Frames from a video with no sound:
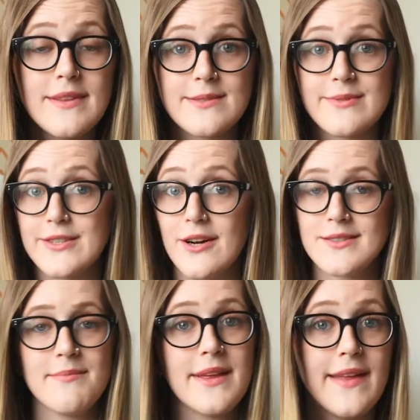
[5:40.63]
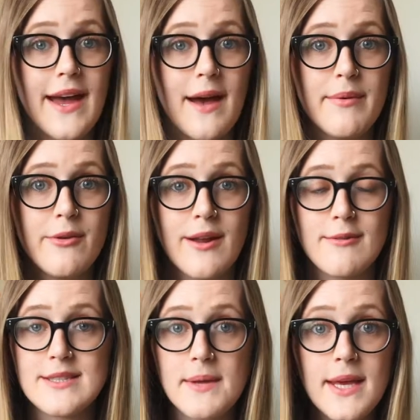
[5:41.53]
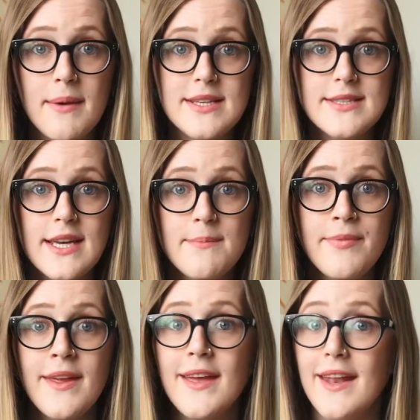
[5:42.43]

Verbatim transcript: This was not something that happened when I was PMSing,